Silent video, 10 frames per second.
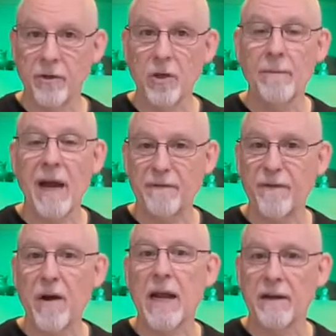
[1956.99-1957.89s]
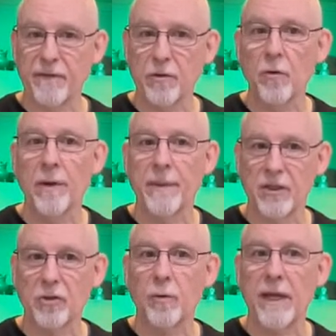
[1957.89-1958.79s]
You might find if you're doing
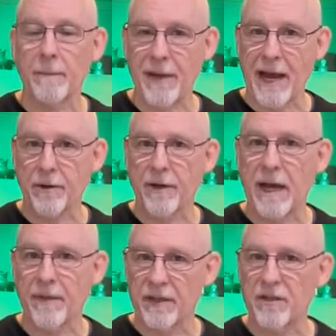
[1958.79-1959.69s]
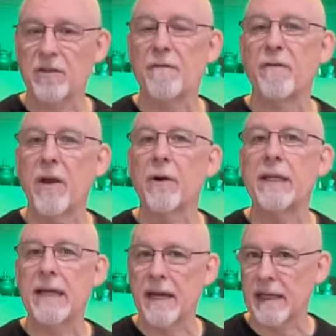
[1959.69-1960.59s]
this swing pattern, now this is a very
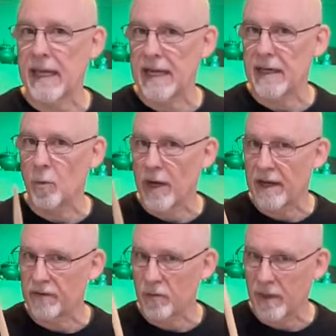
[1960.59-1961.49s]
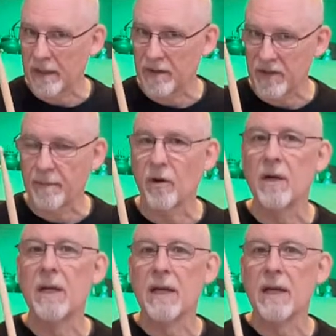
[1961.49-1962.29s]
dedicated way of swinging the cymbal.